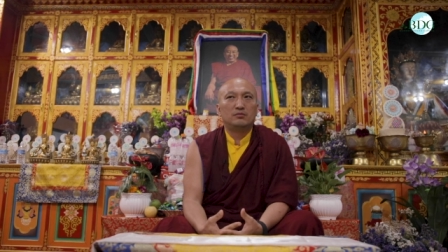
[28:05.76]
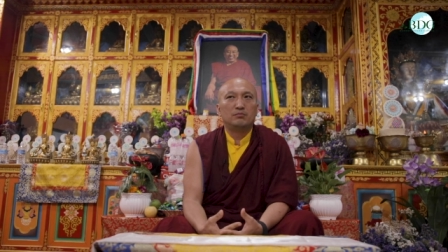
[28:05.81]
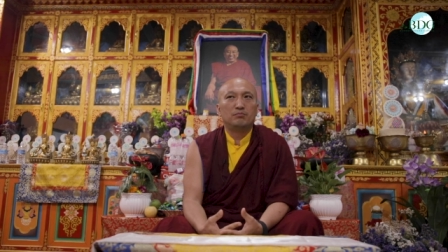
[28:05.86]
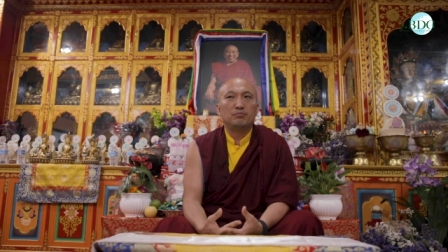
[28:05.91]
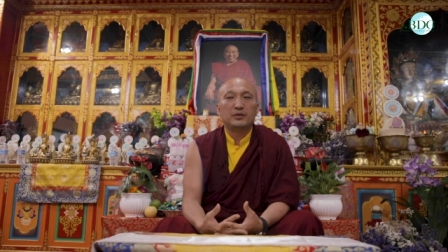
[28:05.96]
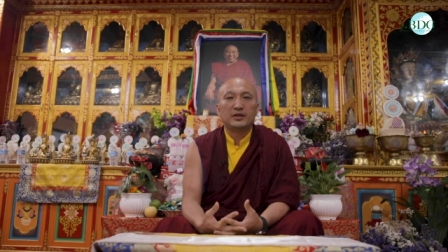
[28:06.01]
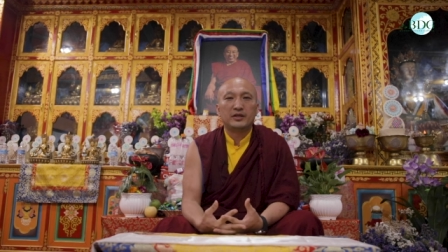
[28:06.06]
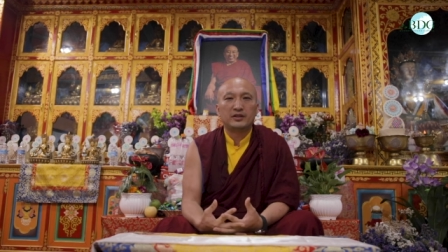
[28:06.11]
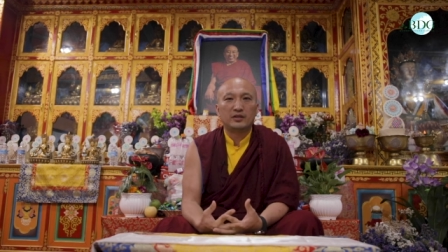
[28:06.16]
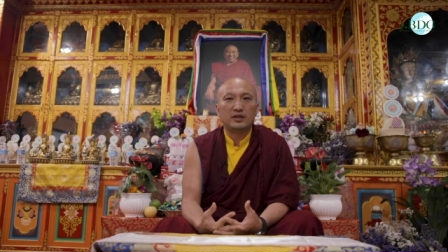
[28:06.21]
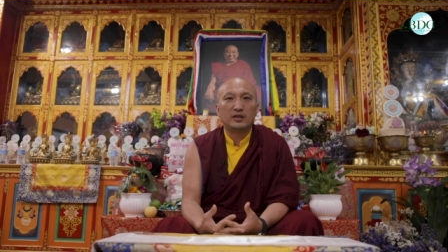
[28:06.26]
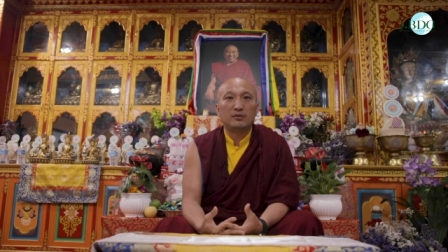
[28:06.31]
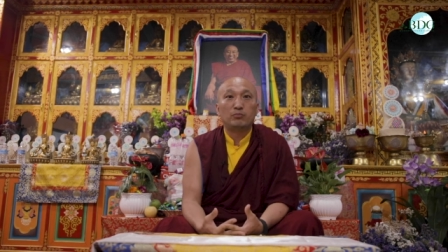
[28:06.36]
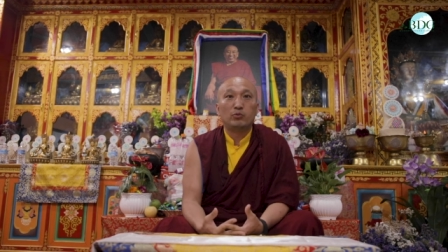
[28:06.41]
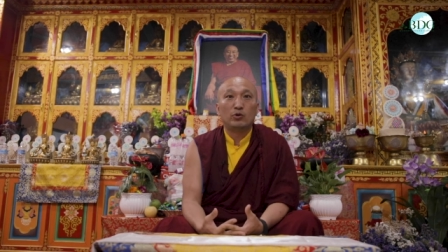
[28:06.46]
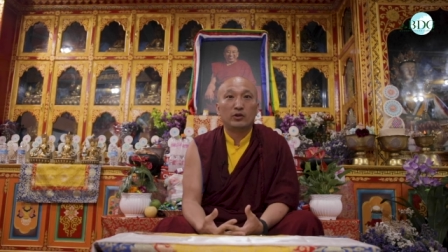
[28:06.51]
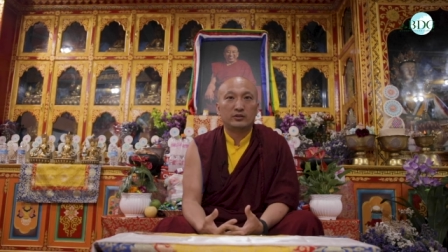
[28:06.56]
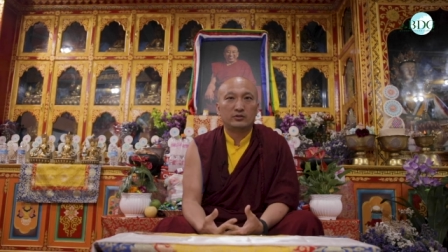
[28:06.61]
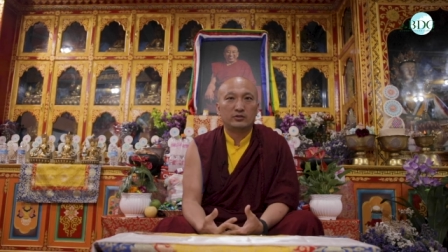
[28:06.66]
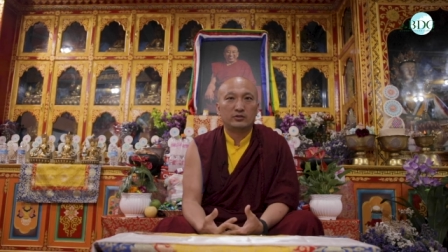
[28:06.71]
main
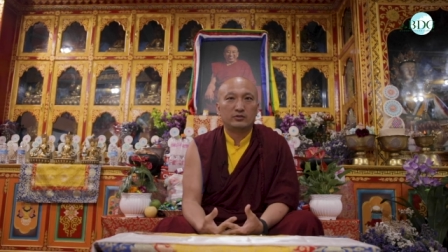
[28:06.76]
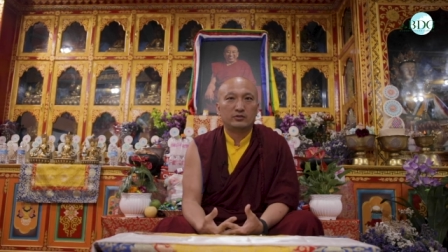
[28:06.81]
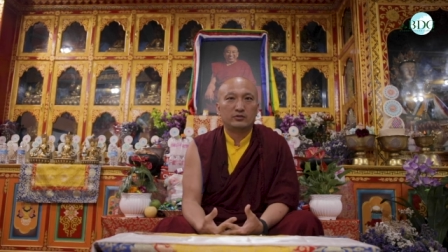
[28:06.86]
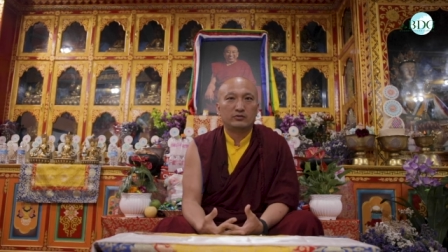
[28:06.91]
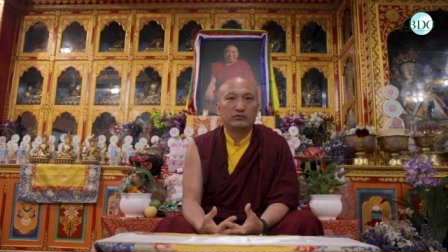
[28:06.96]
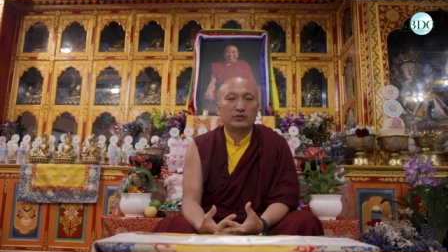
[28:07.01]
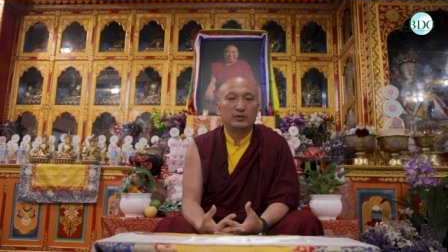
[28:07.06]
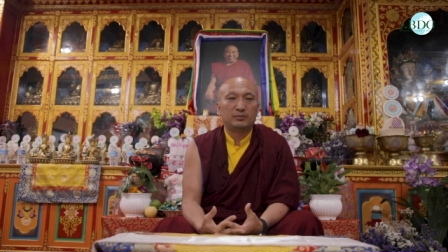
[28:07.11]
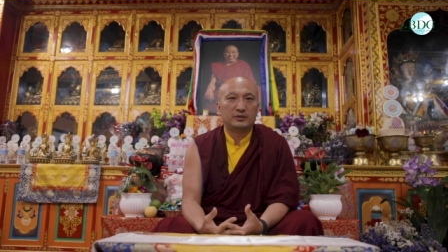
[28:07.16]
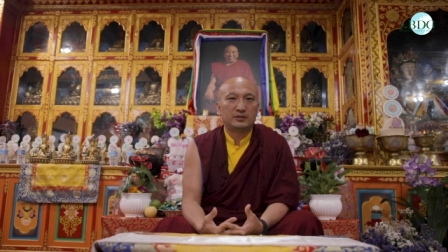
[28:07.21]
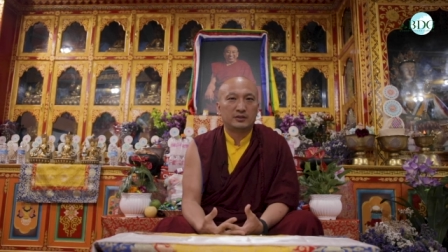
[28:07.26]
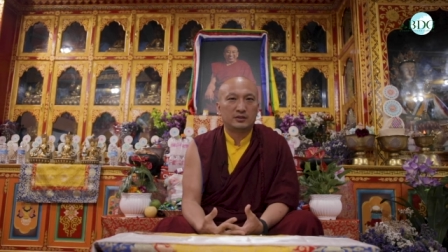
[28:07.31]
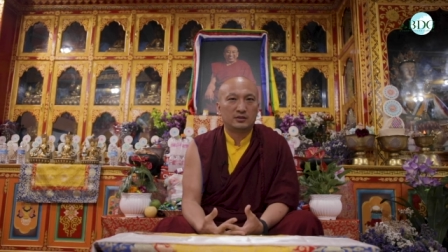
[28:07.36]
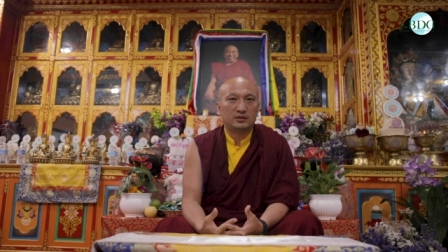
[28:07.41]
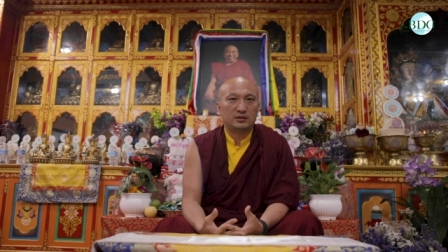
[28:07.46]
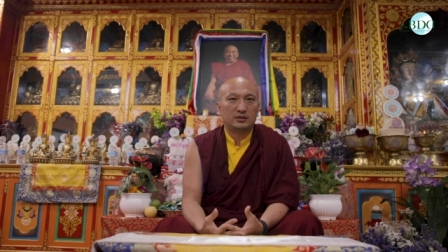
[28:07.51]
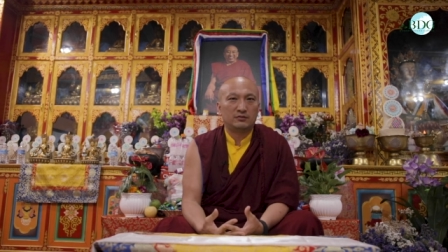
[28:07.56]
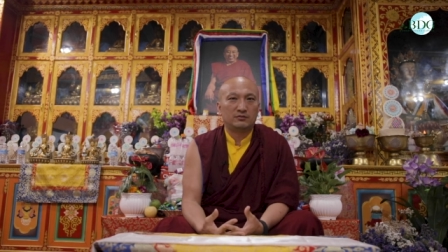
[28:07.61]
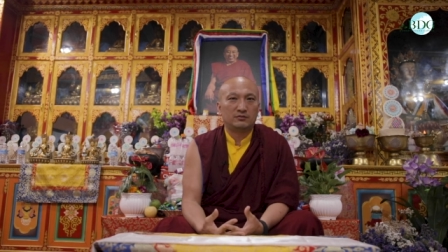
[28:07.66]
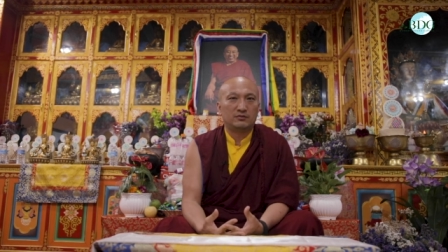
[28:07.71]
appointed
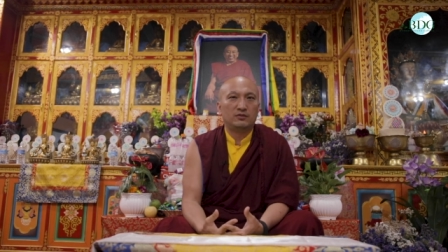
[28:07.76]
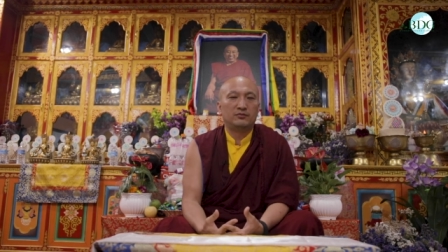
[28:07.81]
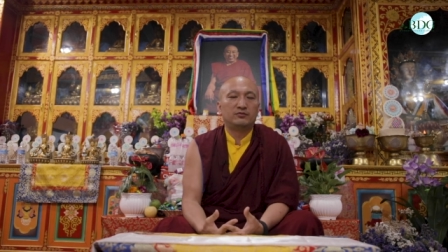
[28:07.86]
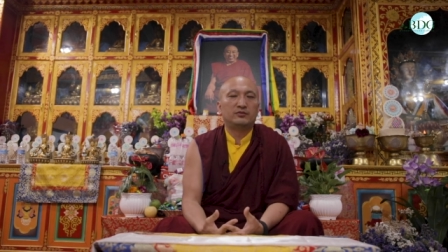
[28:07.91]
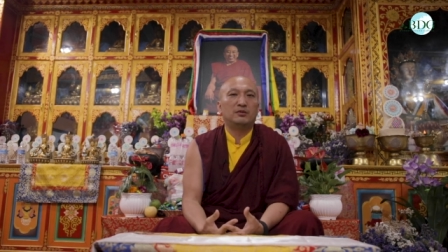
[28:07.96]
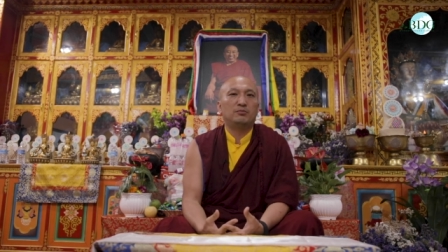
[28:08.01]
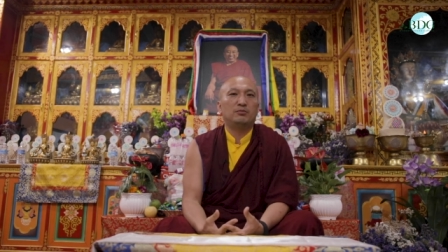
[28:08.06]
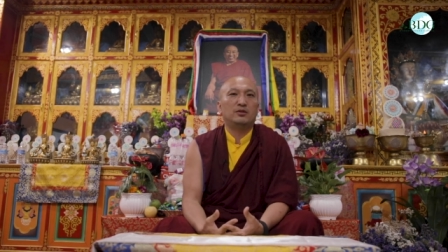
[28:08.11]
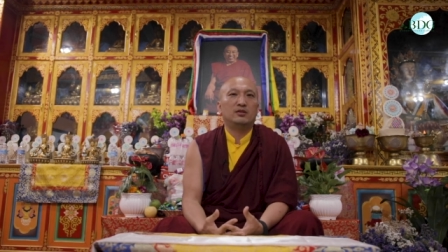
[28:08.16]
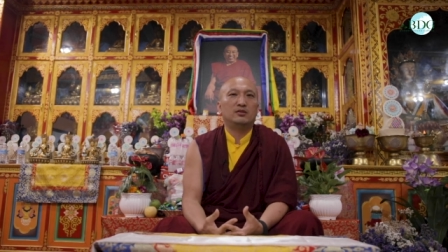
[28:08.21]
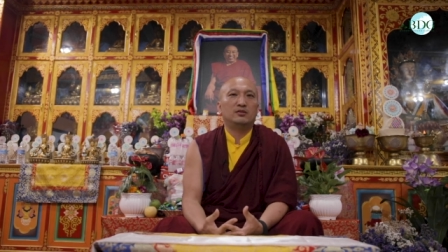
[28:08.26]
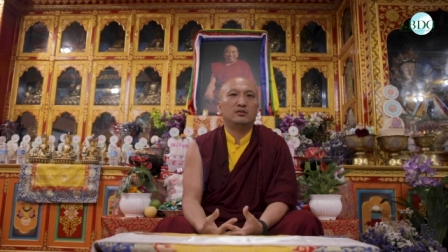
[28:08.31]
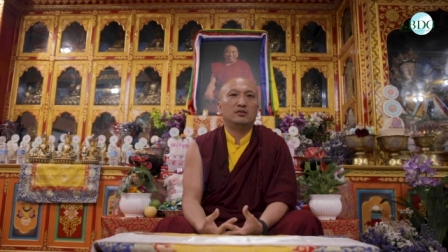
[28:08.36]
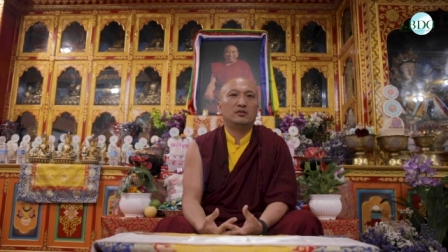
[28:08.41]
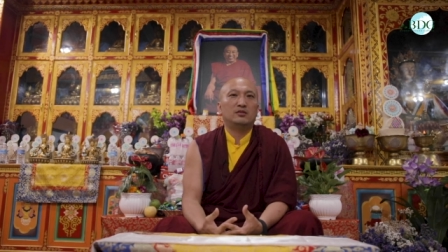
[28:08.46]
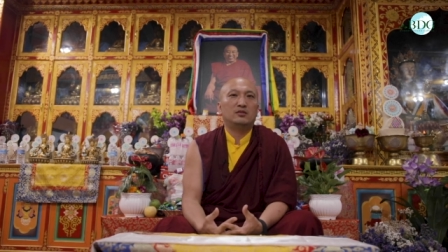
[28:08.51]
representative of Nepal.